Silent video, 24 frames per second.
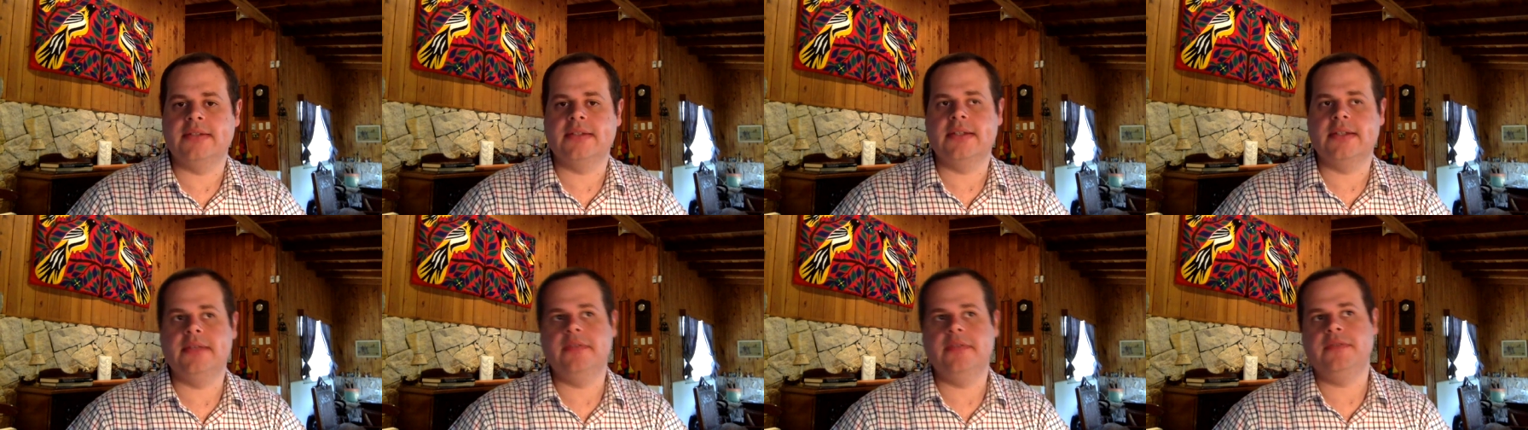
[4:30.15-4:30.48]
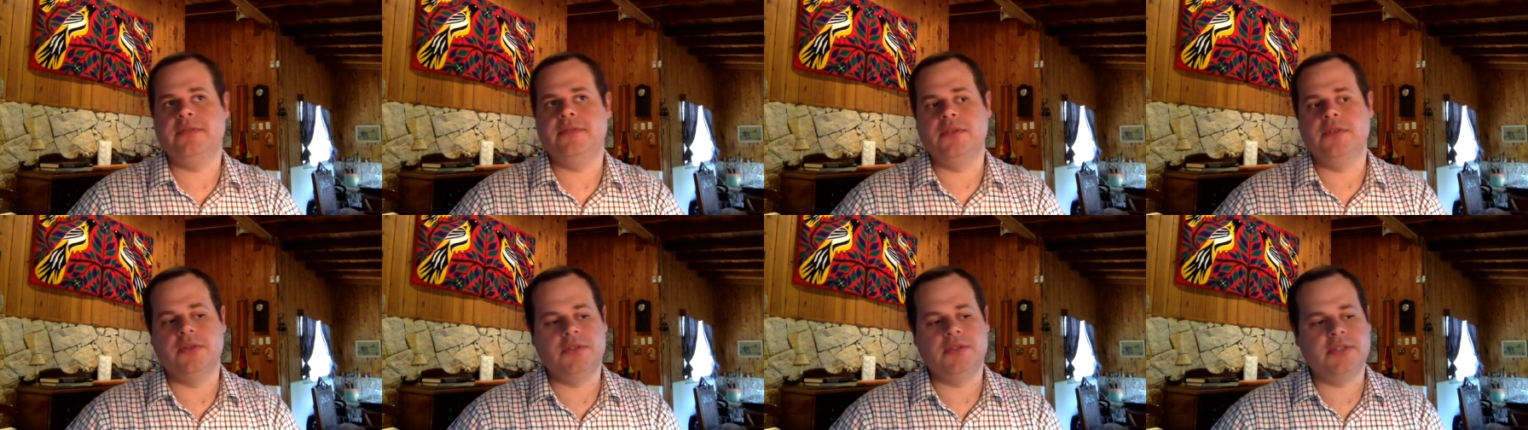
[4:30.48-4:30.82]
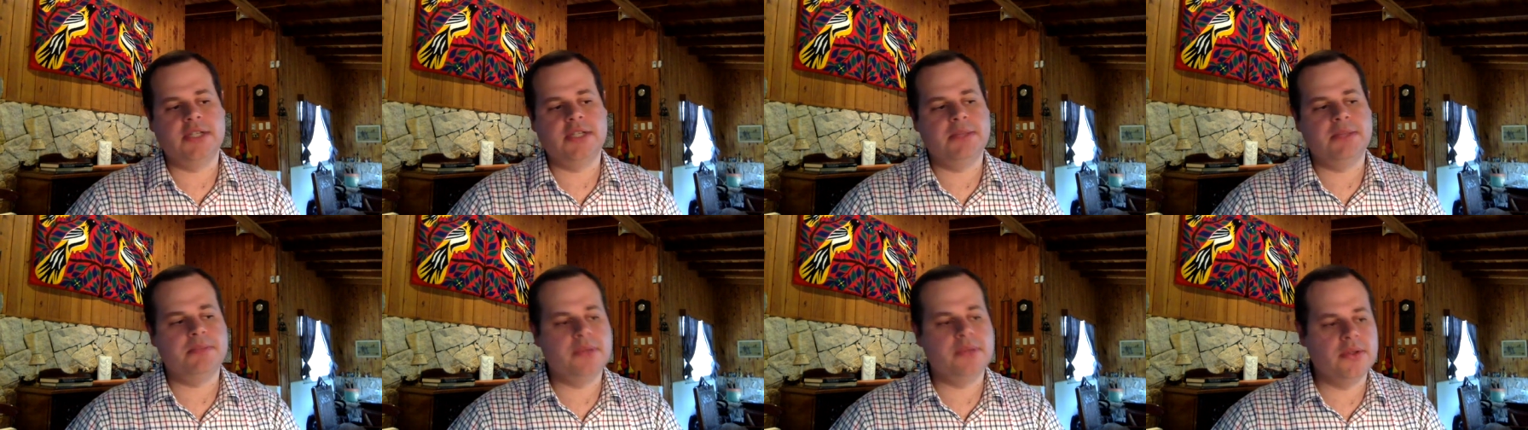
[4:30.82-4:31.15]
If your
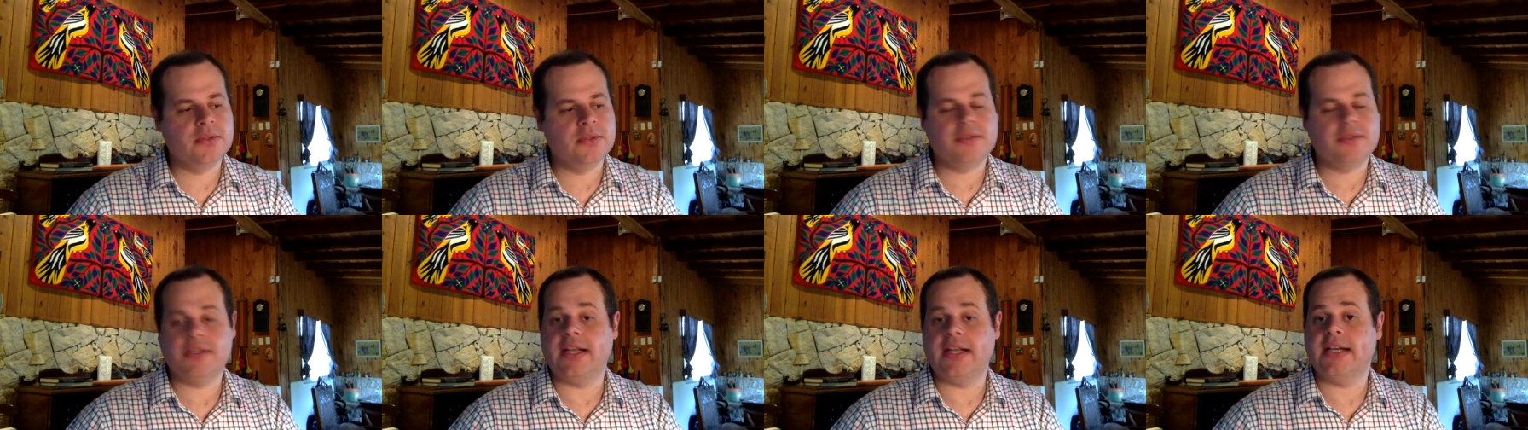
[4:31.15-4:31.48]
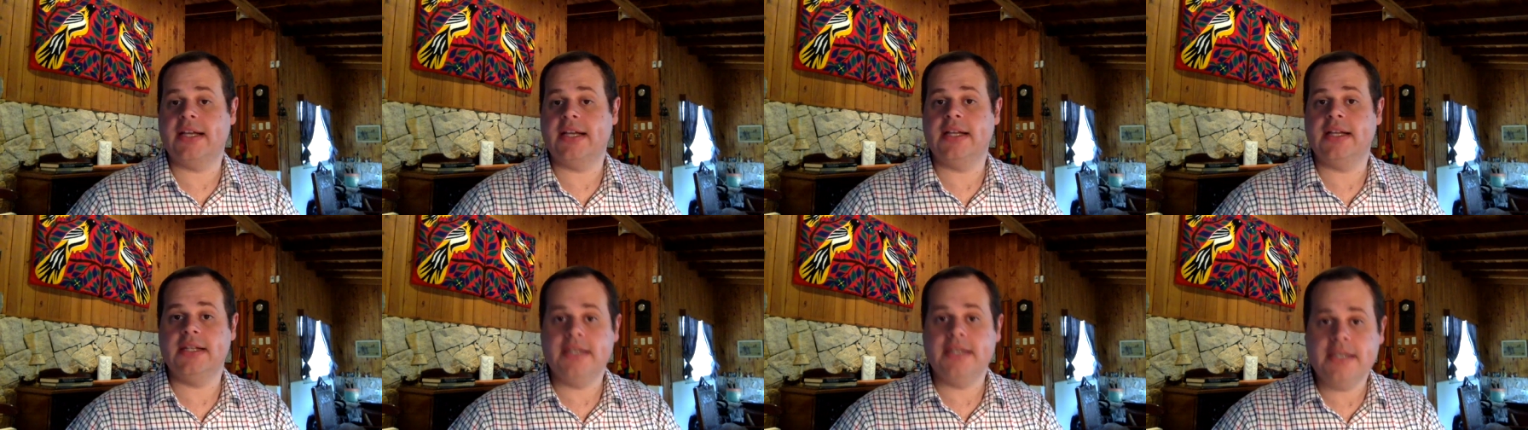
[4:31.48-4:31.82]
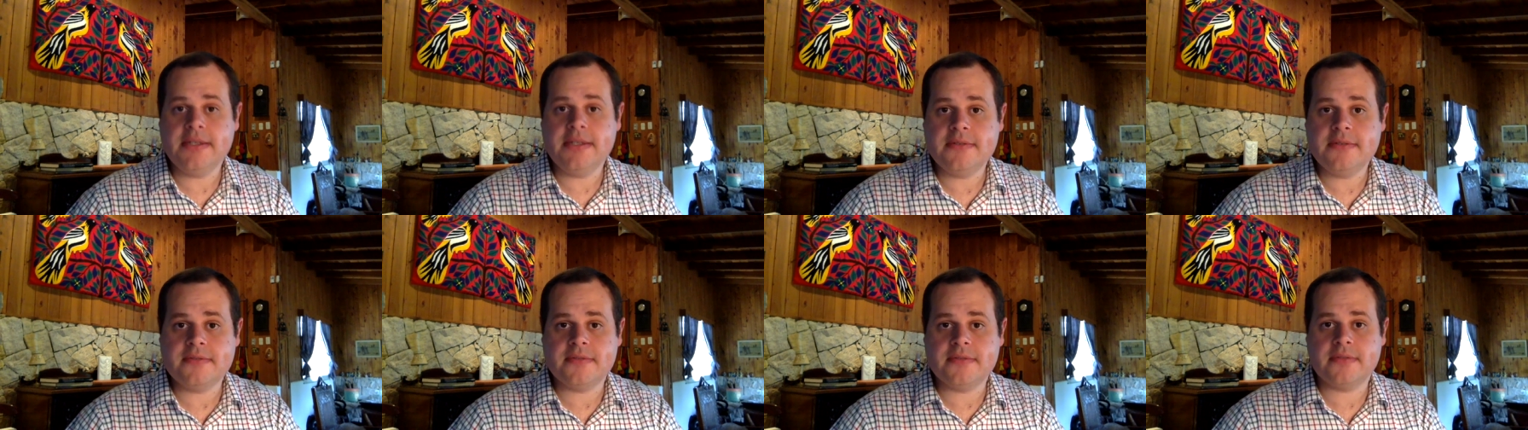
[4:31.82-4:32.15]
ship looks like a
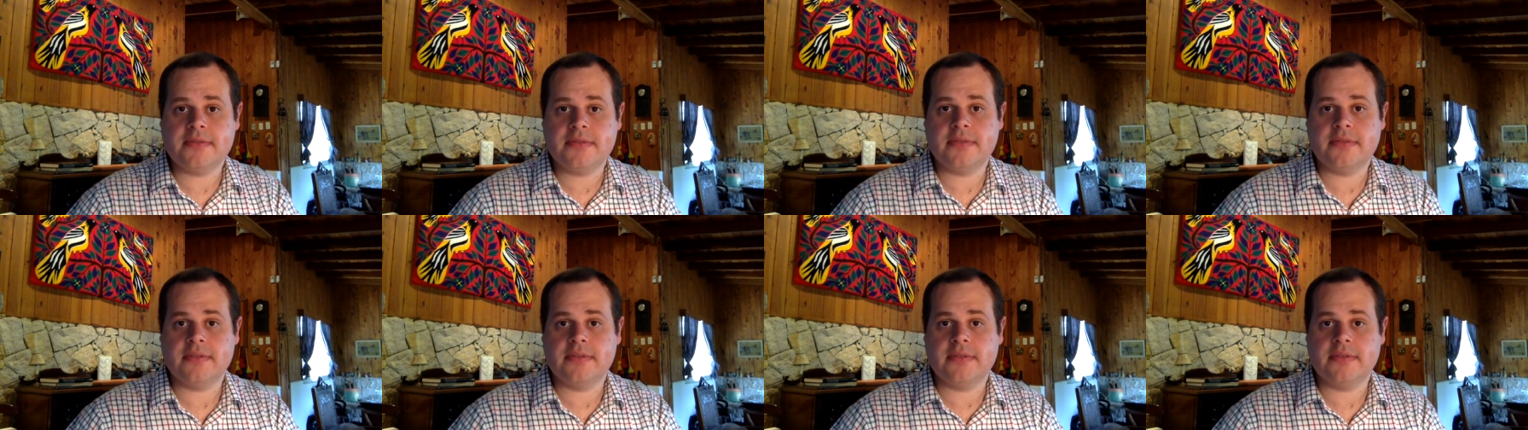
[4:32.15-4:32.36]
leaf,